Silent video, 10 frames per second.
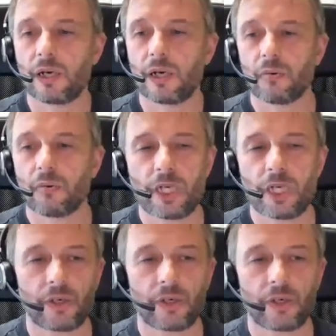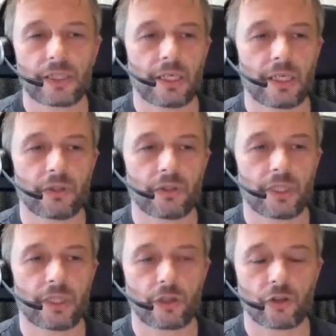we are on
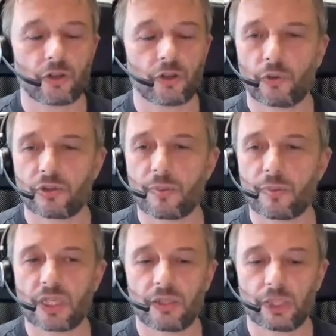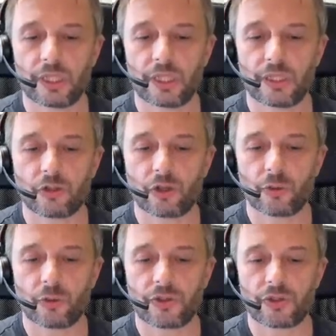an insurance website or in an
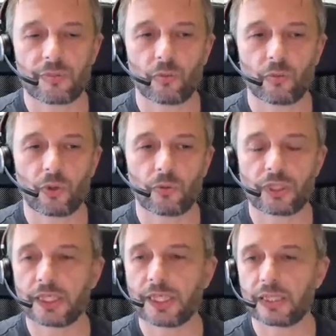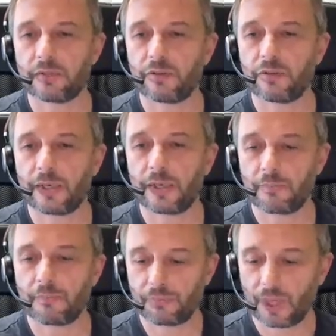insurance app and wanna identify.
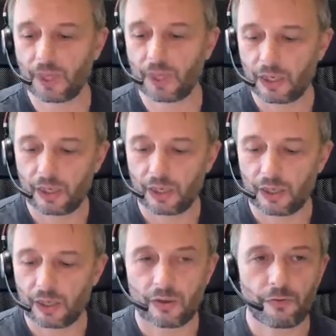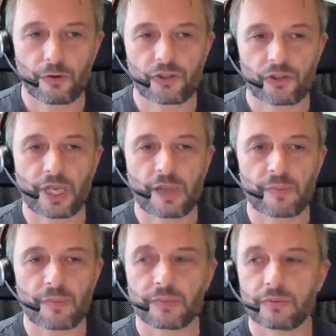The first step
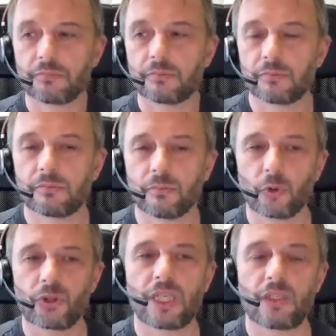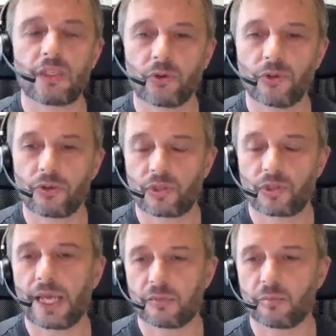would need to
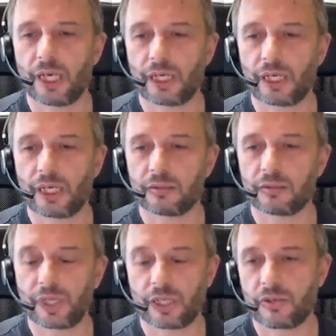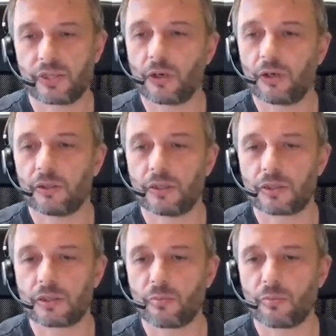select the bank, because there are
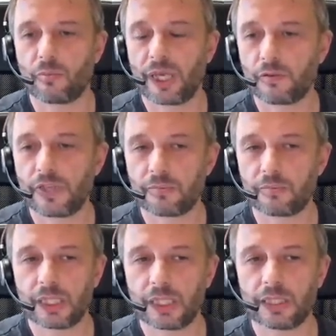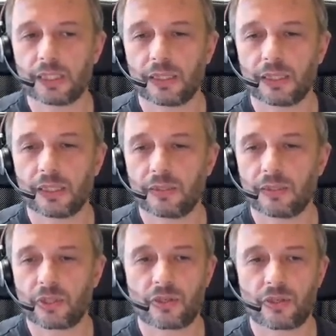so many of them. The
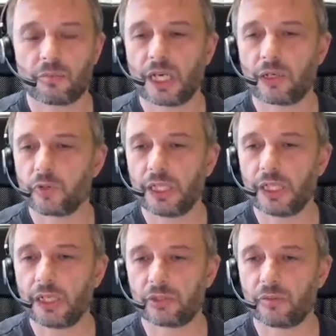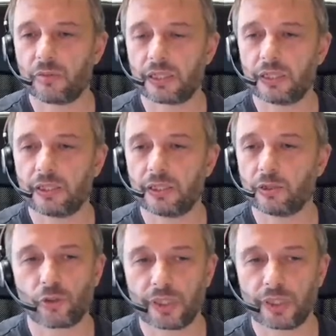system cannot really automatically
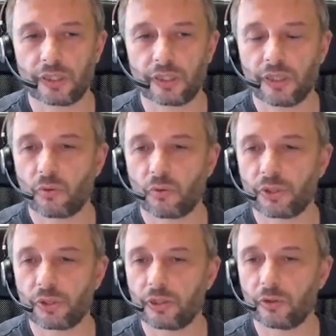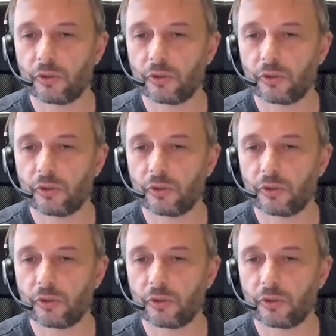determine where to go.